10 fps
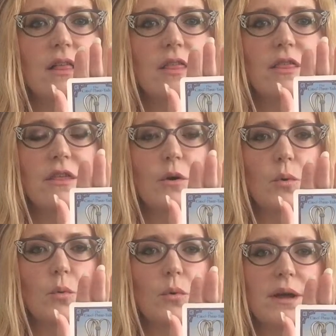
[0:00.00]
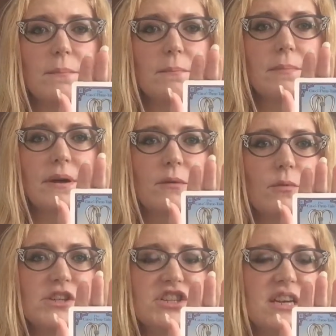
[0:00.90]
the whip
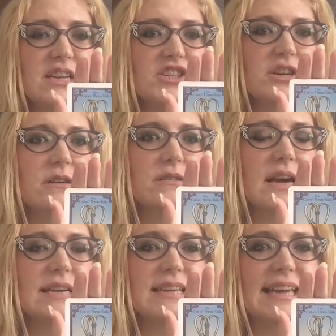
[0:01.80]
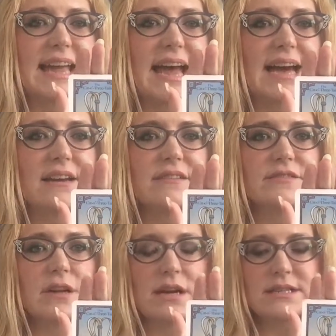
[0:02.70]
which he shows as a cat of
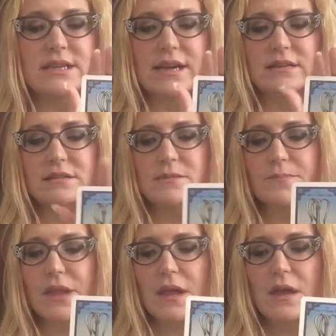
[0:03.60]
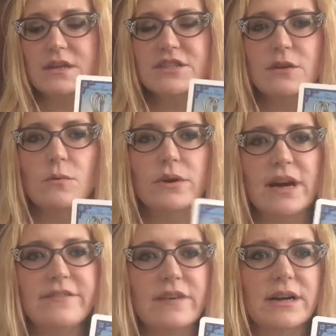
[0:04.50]
nine tails. So what
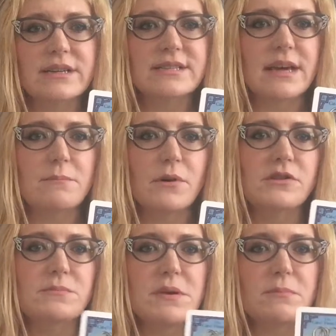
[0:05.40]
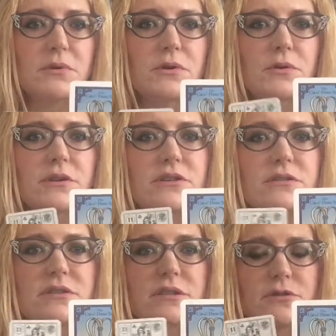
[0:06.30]
I find is that most people who are new
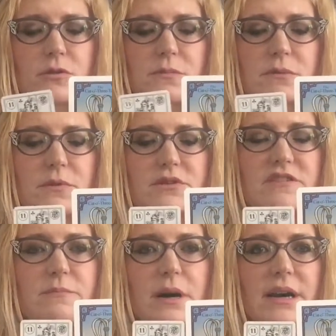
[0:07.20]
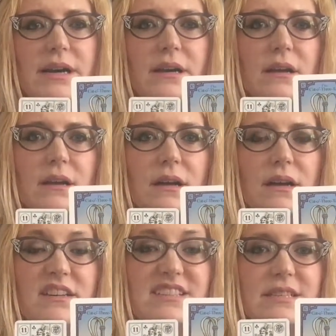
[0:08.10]
to Lenormand, most of my
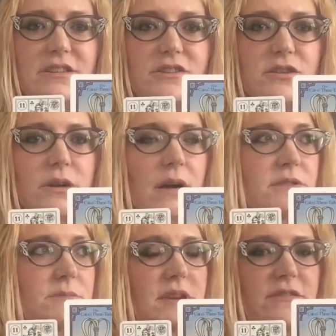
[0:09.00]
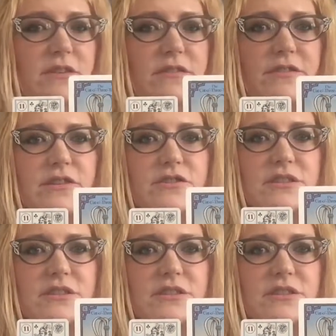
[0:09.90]
uh, sitters who come to me for the first or